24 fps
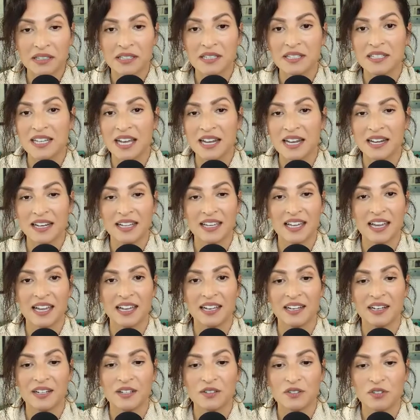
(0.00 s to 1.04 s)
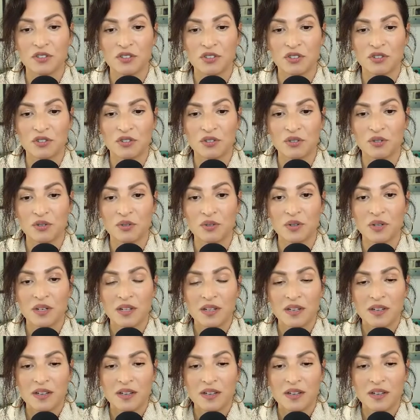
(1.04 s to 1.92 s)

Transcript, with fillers: dedicated to